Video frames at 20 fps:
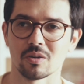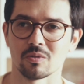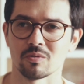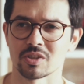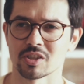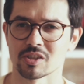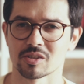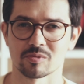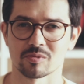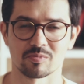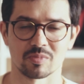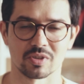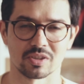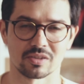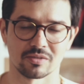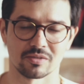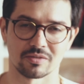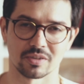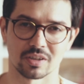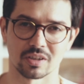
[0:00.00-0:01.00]
which is
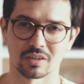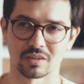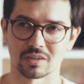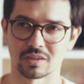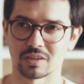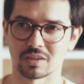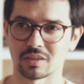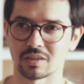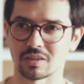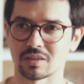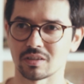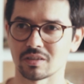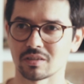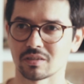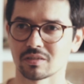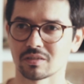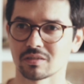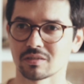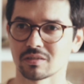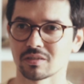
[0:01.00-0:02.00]
specifically